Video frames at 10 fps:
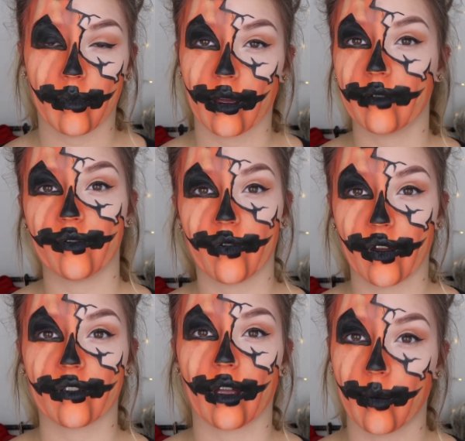but for the
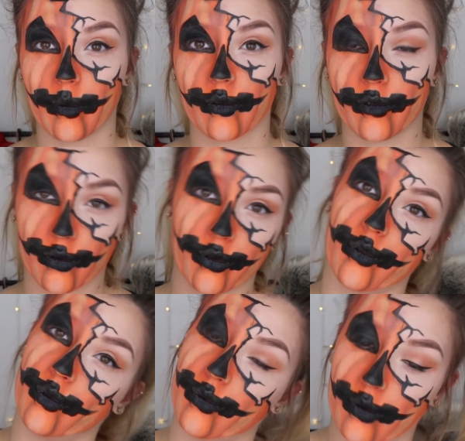first time I'm not
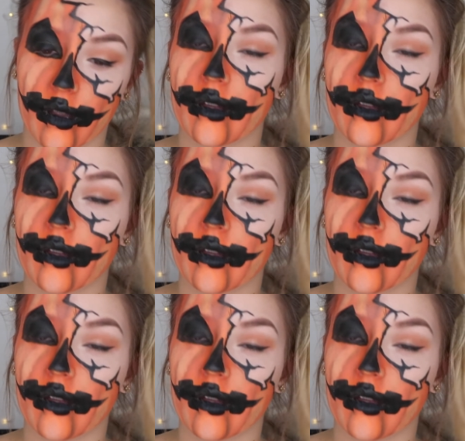too,